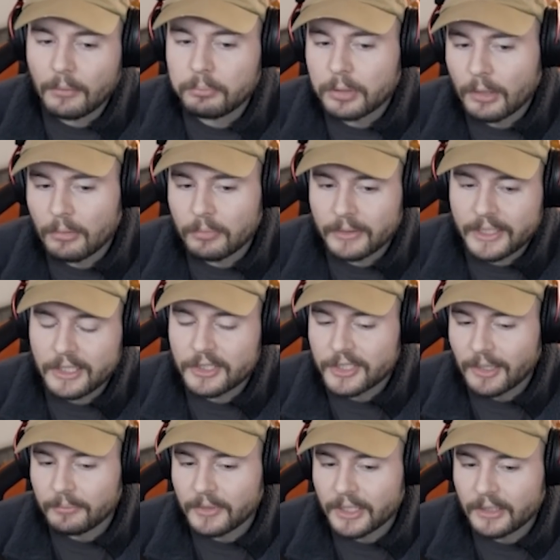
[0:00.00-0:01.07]
probably
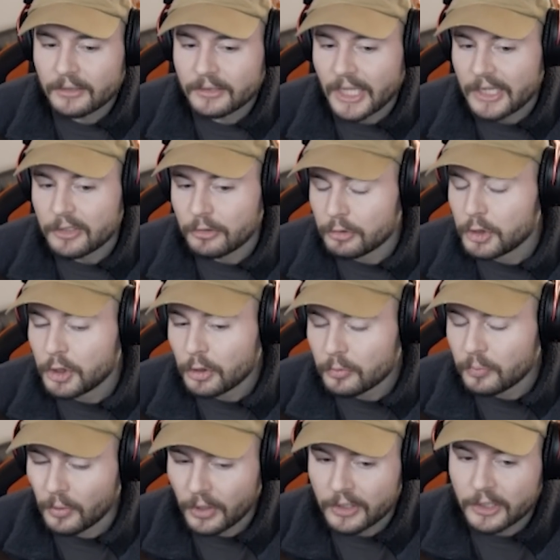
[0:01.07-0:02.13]
something that should
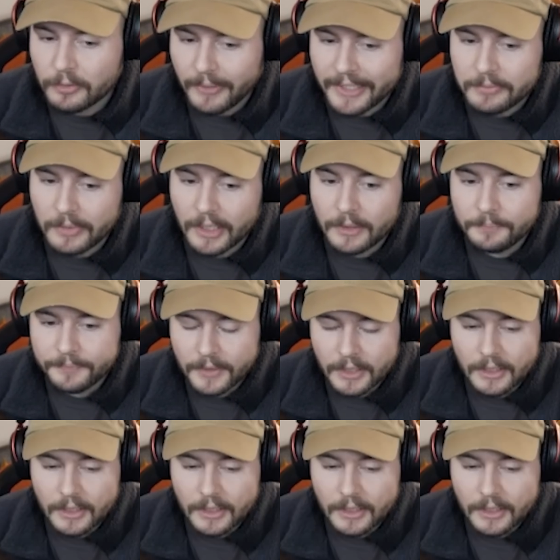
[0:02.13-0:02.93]
work quite well.